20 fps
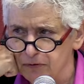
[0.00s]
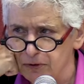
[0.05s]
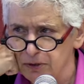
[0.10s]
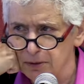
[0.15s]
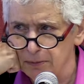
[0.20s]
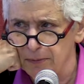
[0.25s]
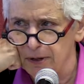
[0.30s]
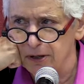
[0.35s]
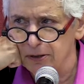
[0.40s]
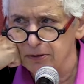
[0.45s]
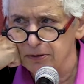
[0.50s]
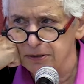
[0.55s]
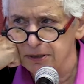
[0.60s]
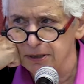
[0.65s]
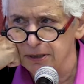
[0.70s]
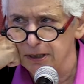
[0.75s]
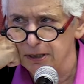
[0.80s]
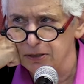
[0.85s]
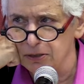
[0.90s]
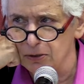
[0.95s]
for
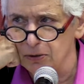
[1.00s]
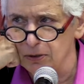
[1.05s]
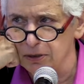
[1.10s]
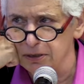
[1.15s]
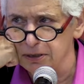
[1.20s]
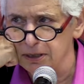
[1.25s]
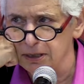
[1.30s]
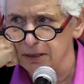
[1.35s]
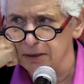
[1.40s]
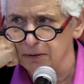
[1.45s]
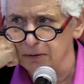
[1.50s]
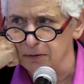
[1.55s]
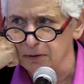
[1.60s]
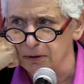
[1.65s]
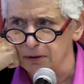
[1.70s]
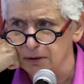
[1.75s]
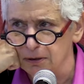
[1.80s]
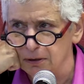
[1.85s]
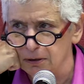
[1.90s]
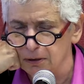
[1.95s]
democracy has gone down?
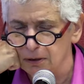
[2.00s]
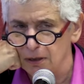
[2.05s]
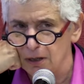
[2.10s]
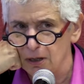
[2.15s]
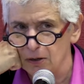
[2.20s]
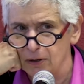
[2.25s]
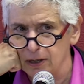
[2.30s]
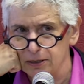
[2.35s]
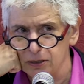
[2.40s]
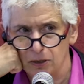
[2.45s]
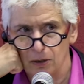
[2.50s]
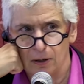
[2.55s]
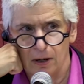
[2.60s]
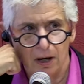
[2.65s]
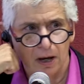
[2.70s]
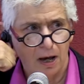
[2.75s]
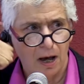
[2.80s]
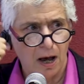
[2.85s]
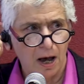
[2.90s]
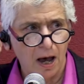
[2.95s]
Okay, so
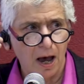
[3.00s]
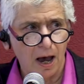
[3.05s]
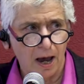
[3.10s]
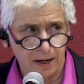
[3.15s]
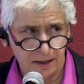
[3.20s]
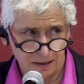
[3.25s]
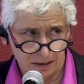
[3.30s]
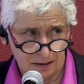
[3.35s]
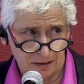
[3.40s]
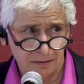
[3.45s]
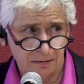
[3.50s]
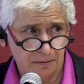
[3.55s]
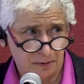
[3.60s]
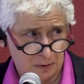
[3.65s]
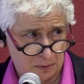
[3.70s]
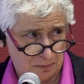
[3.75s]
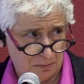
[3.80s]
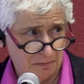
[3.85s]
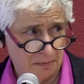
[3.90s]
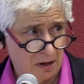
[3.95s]
I'm
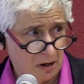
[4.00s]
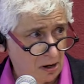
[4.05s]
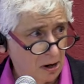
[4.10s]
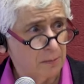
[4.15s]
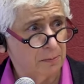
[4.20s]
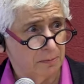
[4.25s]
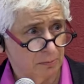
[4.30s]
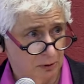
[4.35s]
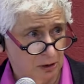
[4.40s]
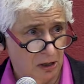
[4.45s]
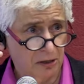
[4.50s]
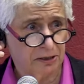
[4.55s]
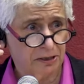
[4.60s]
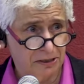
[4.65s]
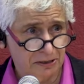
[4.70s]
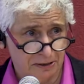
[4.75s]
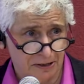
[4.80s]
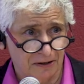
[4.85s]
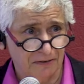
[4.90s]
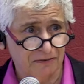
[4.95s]

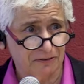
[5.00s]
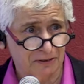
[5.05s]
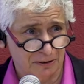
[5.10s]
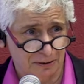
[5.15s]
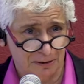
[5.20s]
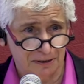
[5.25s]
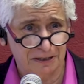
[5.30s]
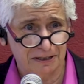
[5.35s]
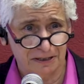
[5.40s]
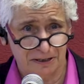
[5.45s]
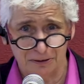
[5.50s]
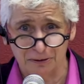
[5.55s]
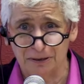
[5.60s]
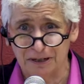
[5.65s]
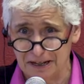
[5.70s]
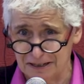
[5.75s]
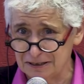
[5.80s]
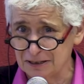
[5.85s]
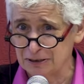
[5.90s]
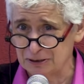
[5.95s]
lucky enough to still
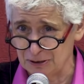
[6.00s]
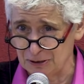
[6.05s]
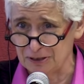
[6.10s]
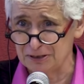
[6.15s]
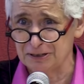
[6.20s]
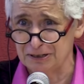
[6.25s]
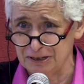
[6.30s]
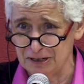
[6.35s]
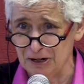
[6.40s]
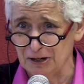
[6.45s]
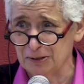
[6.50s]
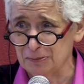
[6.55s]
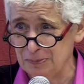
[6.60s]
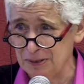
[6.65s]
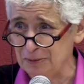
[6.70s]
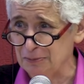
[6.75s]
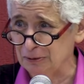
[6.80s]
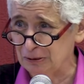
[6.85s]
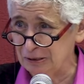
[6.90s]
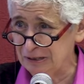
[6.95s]
get to talk to young
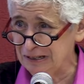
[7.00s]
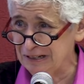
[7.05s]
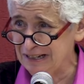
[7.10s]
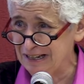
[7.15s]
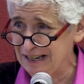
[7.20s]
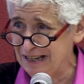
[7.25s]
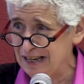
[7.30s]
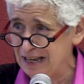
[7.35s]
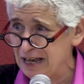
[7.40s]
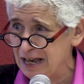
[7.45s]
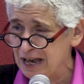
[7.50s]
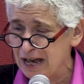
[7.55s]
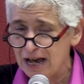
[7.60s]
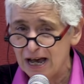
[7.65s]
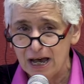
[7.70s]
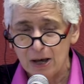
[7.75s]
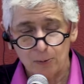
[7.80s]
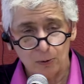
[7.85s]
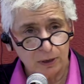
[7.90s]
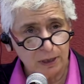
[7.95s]
people.
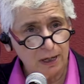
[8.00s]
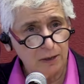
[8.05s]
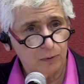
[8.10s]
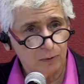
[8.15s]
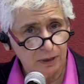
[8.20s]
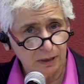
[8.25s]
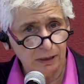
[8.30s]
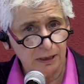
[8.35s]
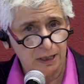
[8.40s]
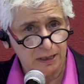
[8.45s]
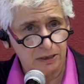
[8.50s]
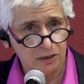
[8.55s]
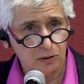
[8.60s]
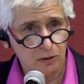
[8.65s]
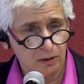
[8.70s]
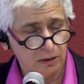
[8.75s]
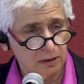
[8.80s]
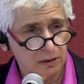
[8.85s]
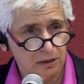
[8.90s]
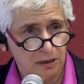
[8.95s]
And what I realized
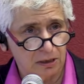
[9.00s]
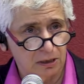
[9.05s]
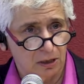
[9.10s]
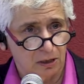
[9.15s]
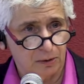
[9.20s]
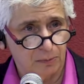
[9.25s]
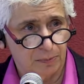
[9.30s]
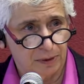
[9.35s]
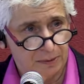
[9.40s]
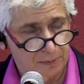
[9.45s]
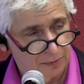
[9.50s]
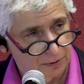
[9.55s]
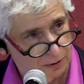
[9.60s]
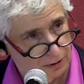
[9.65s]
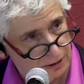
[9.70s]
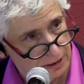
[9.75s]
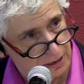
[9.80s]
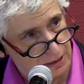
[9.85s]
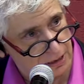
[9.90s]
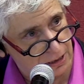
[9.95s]
talking to young
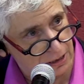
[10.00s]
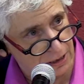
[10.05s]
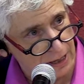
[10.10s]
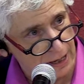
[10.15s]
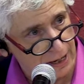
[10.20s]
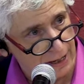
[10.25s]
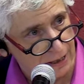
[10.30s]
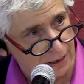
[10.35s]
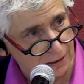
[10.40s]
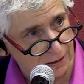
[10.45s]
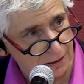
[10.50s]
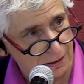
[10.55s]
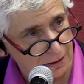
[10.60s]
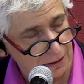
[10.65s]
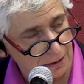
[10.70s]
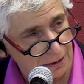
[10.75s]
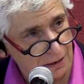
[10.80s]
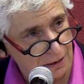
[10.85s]
people is that